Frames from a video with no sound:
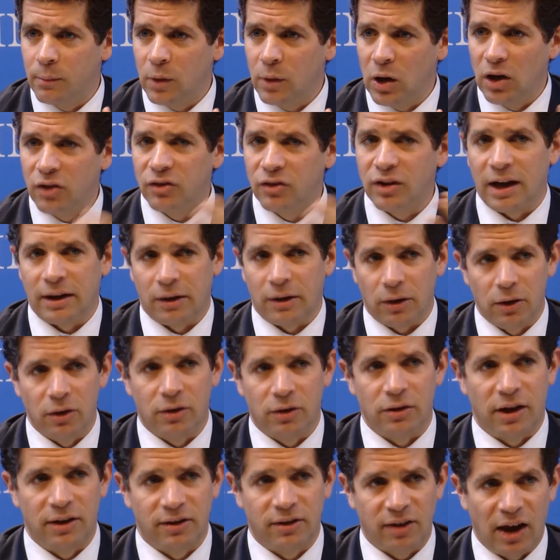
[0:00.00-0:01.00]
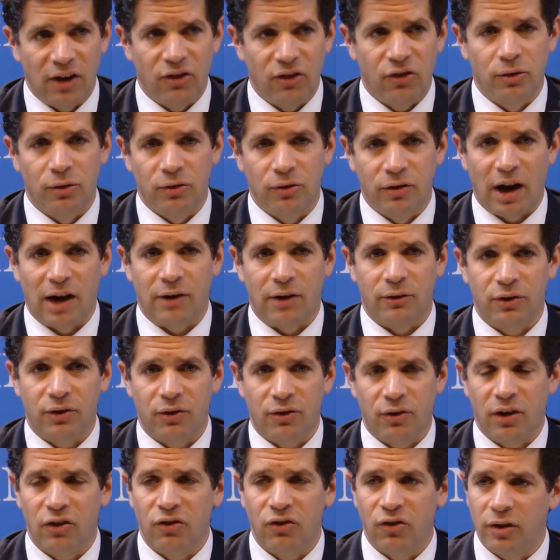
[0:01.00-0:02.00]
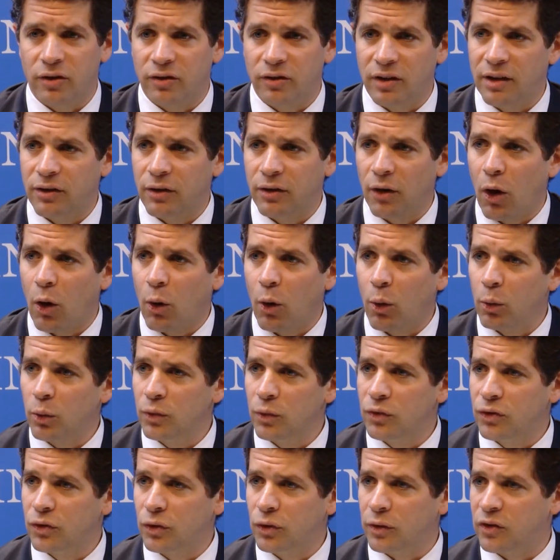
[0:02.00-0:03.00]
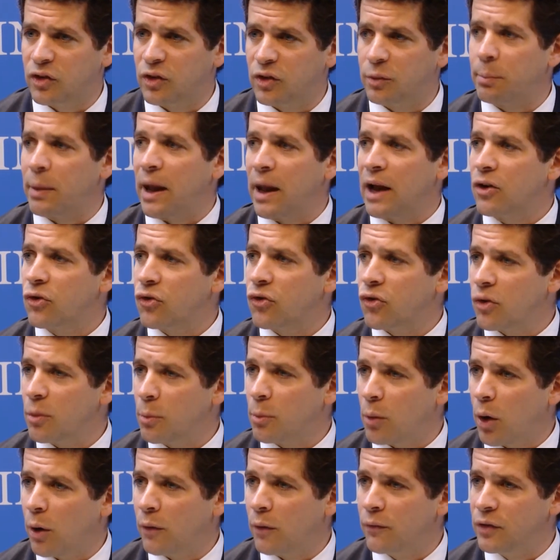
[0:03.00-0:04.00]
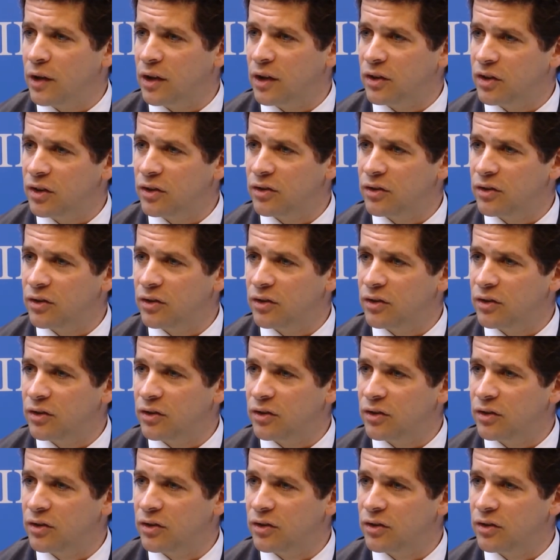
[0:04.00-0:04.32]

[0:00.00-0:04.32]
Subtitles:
data localization or data restrictions, there's a whole sort of spectrum of this.